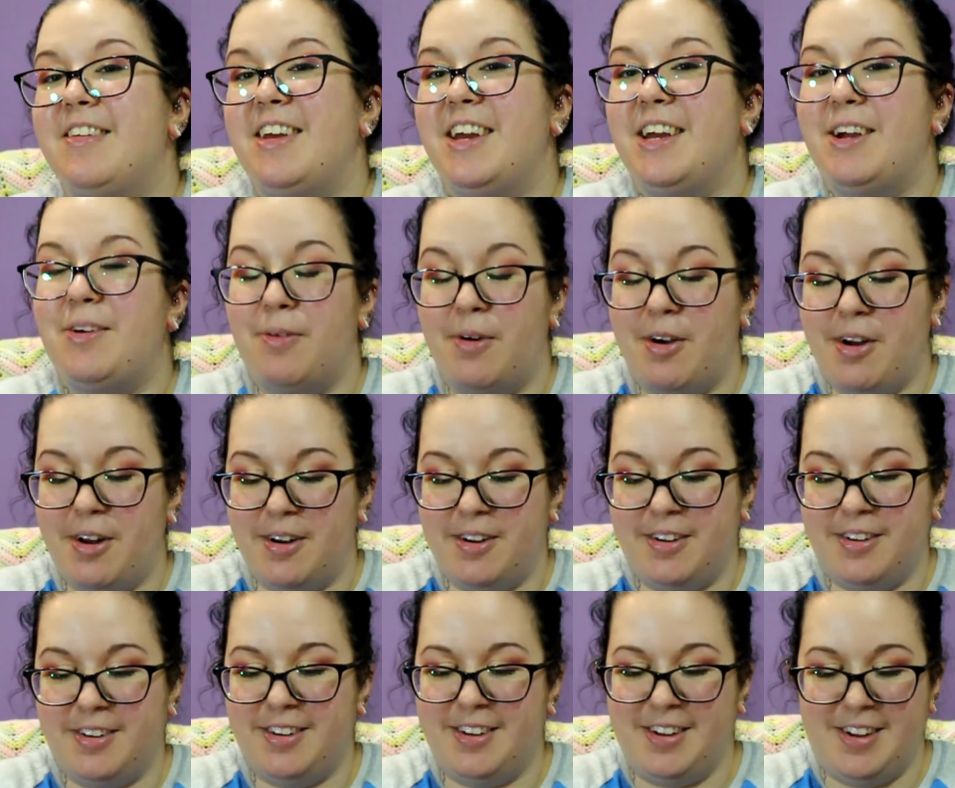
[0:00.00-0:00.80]
Teakwood,
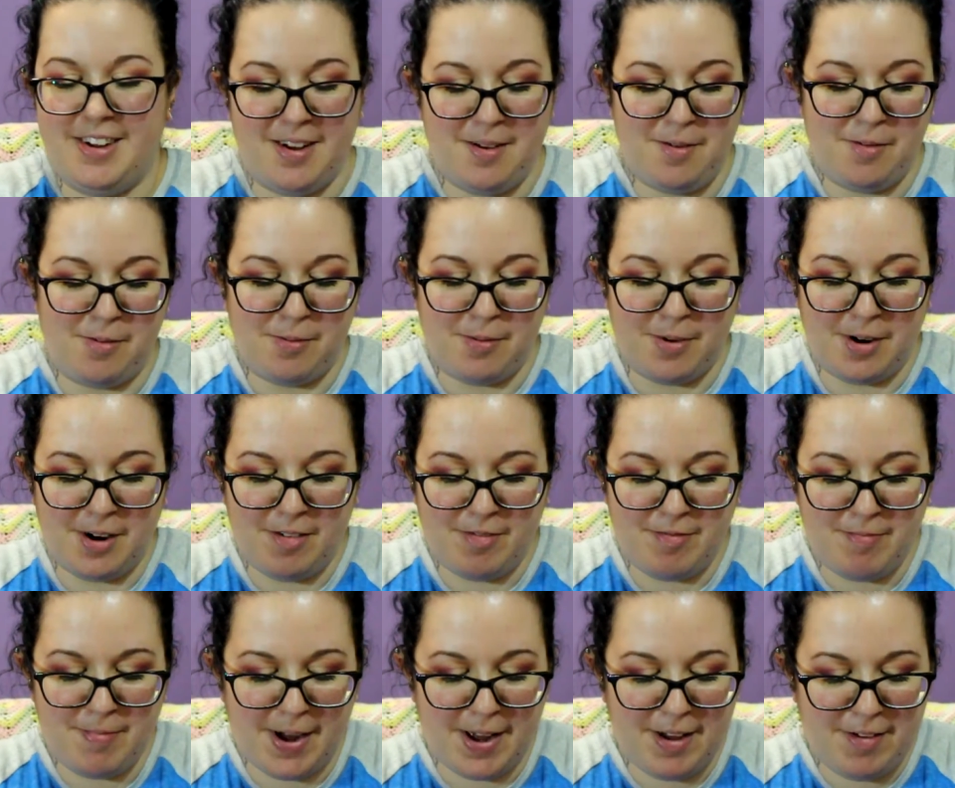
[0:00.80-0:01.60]
one
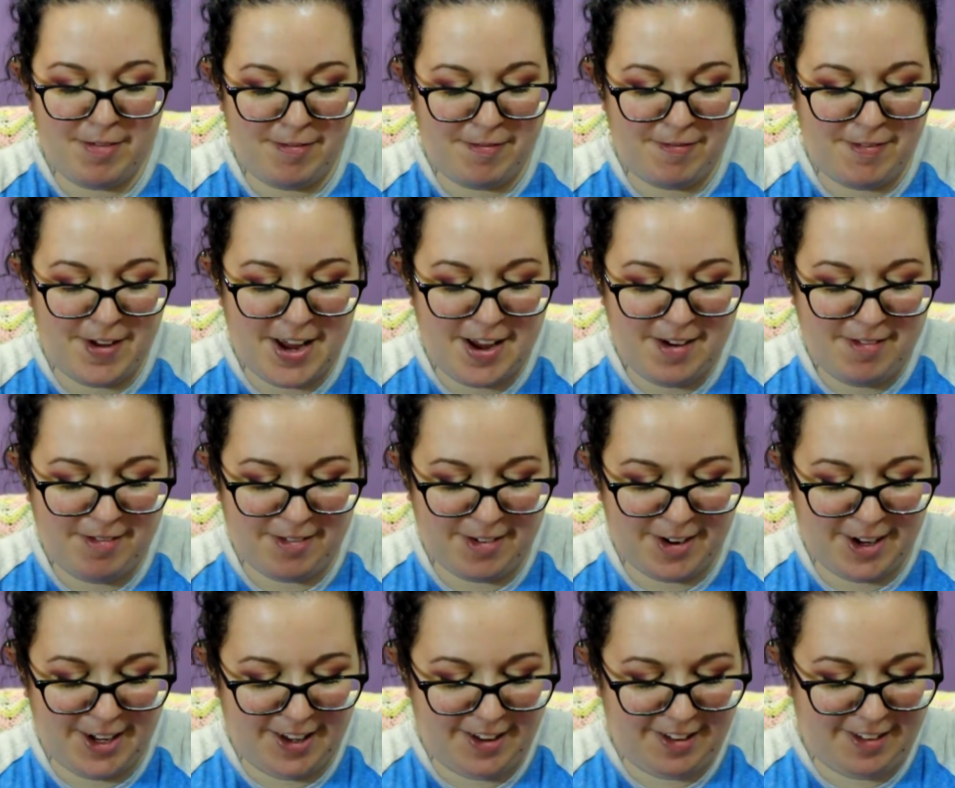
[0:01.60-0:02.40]
of my
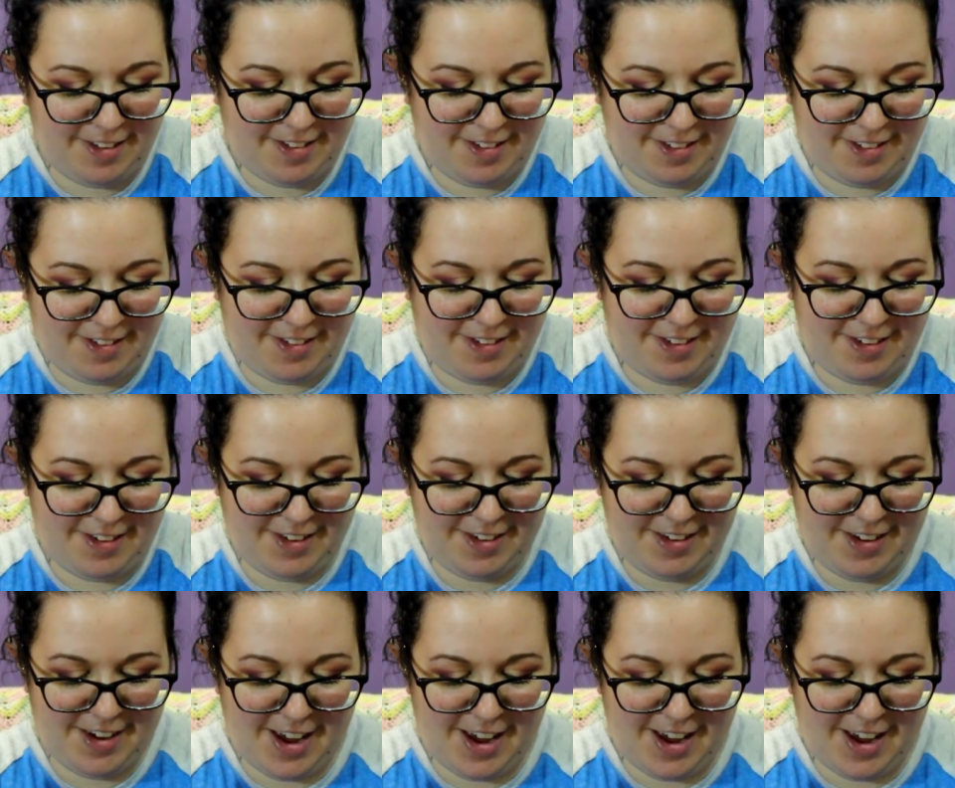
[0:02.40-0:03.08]
favorites.